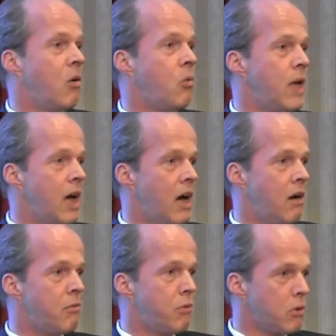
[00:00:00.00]
we
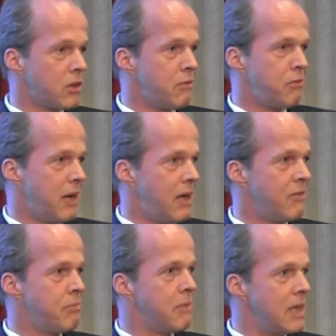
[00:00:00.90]
are
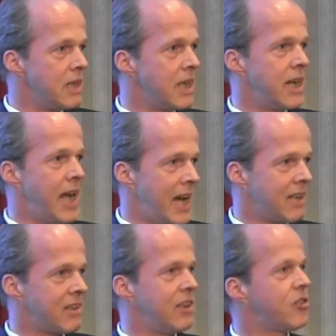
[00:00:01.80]
45 million
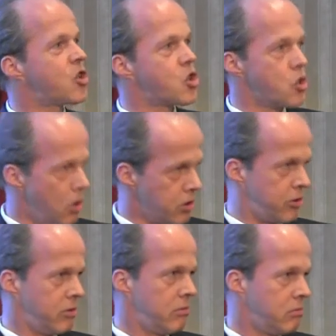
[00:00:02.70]
hectares
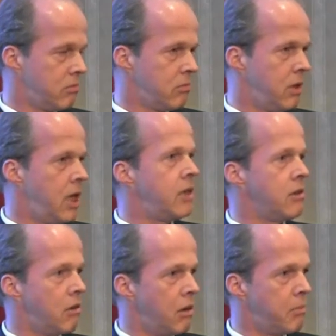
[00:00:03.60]
short in
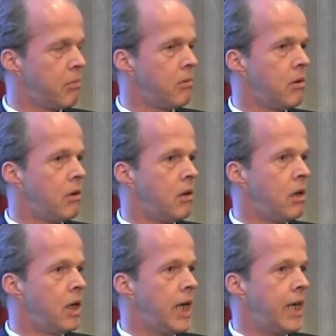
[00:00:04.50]
Europe
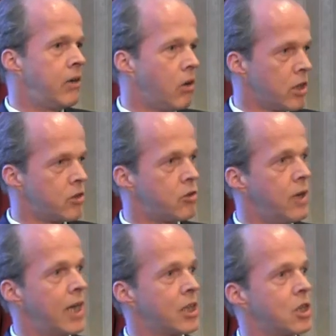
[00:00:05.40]
in order to
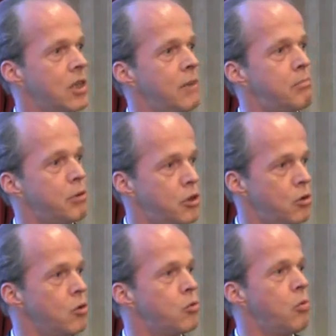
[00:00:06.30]
actually
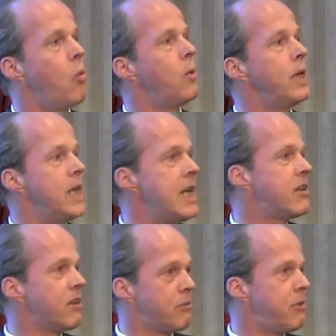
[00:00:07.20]
produce what we
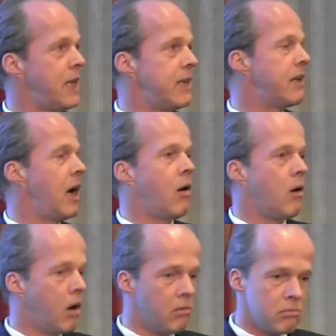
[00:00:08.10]
need to feed
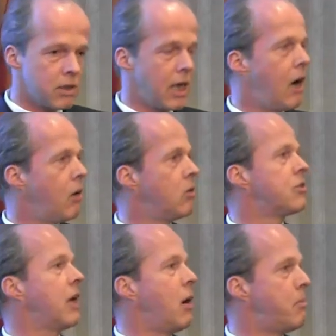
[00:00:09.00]
our
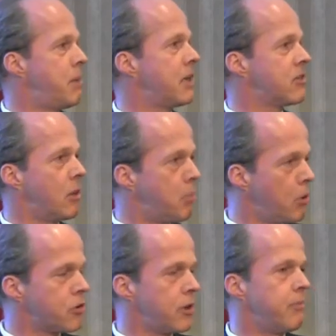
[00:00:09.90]
cows, our pigs, our
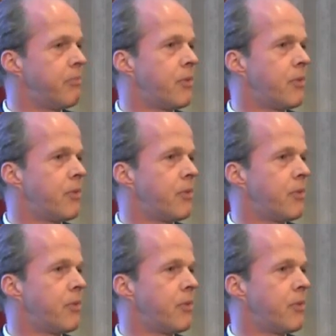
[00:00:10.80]
poultry.